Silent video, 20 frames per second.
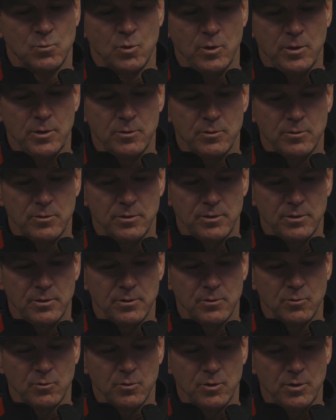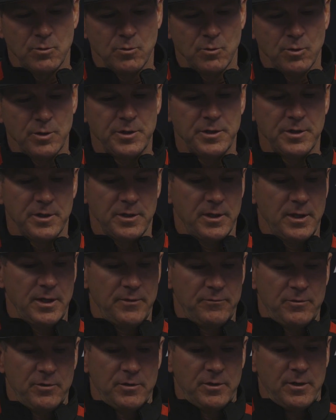We did
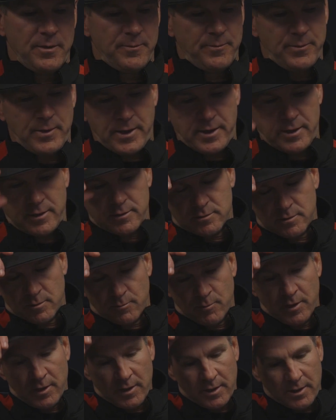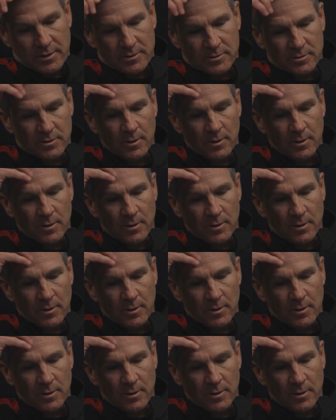have good at bats. I mean, that's